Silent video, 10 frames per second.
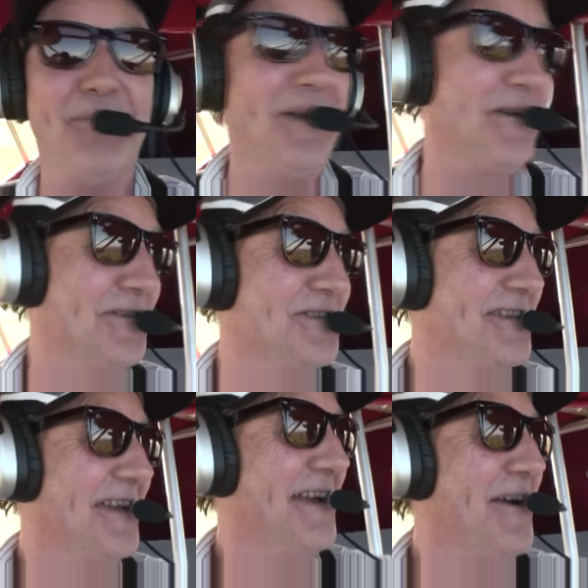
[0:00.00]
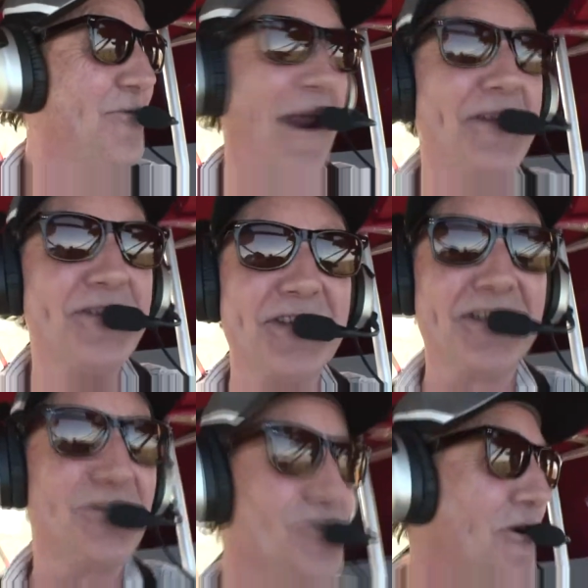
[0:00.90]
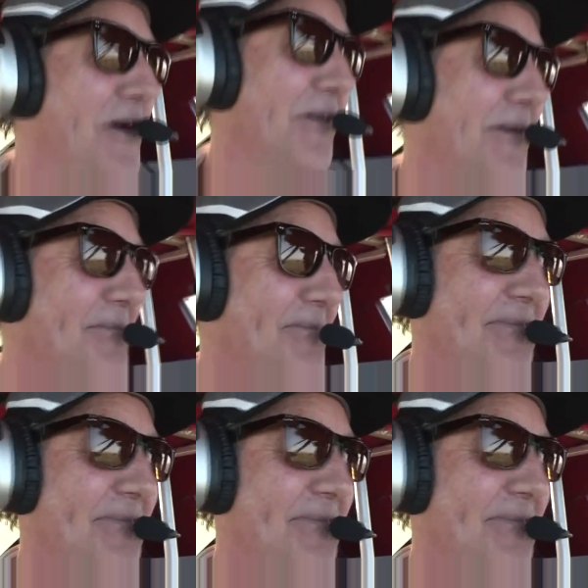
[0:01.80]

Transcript: about because Buddy's in control.